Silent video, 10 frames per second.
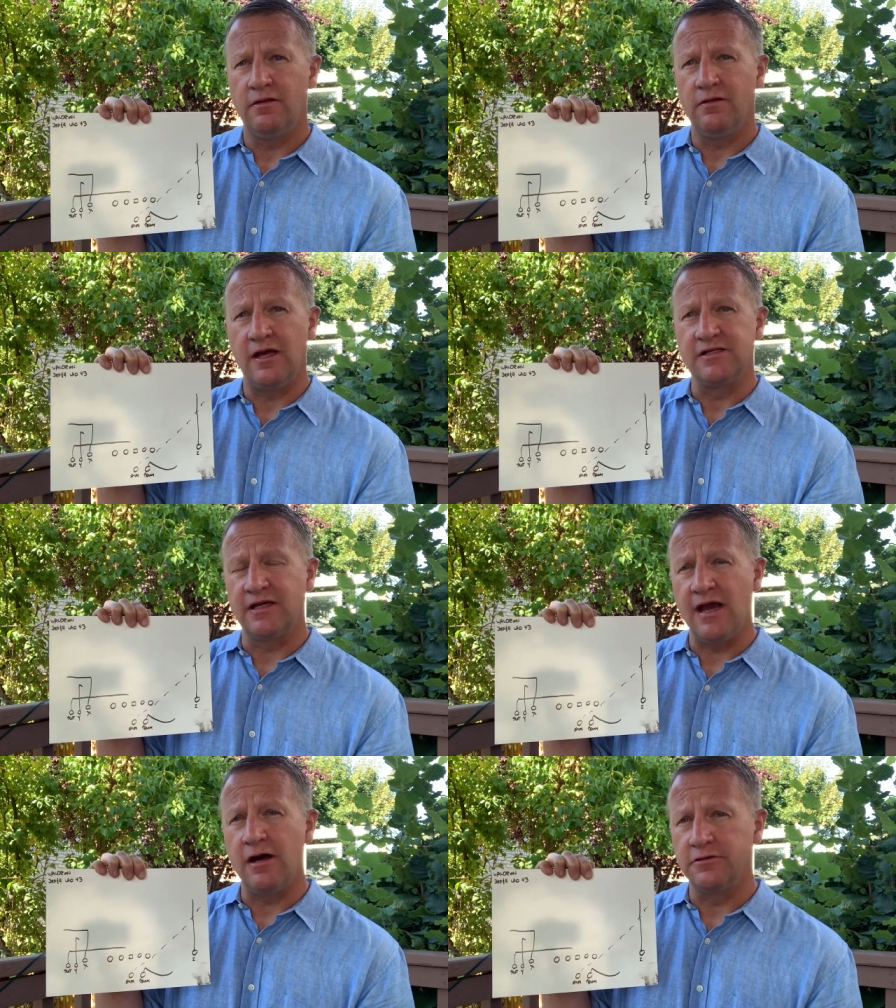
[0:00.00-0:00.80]
as a
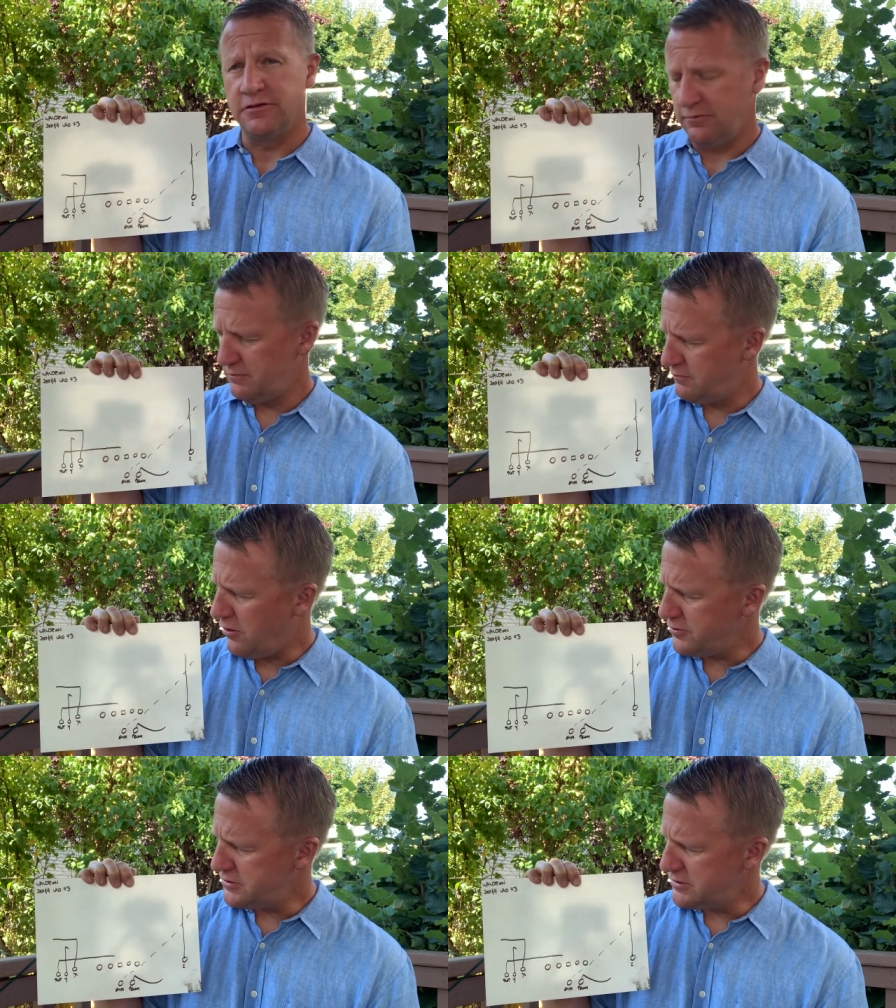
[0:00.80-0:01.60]
counter to
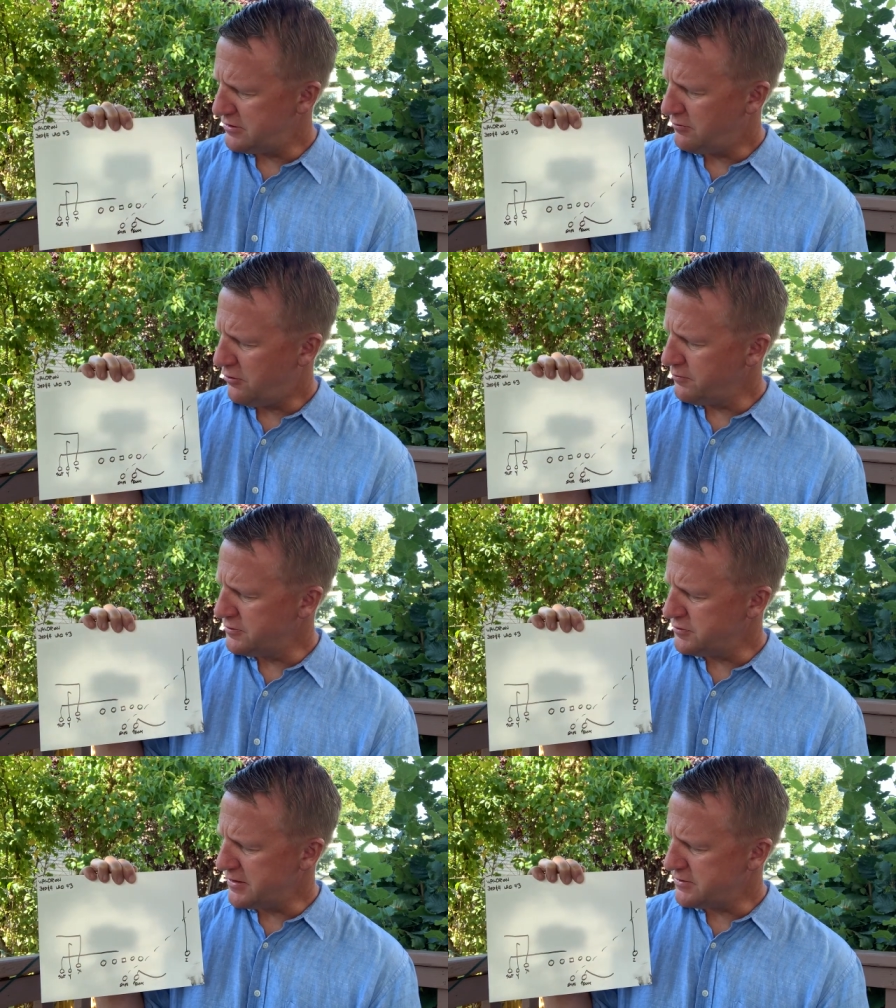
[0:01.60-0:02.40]
Walsh's and Holmgren's
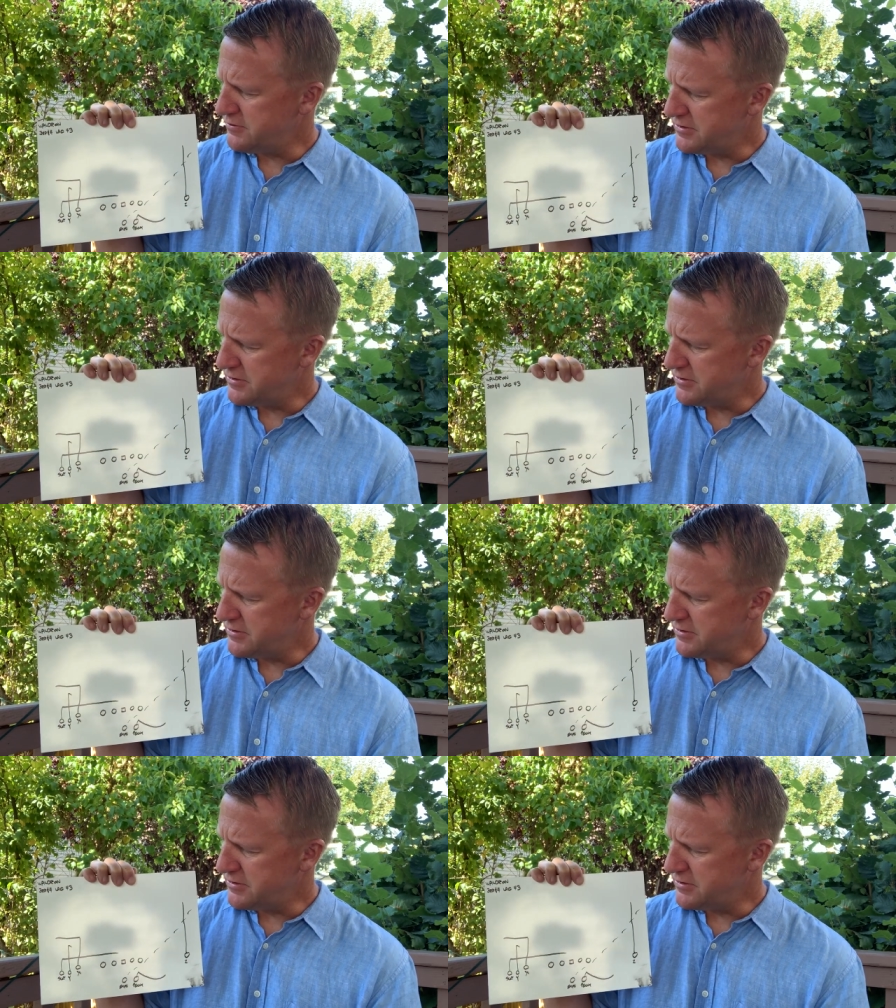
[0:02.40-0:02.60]
West Coast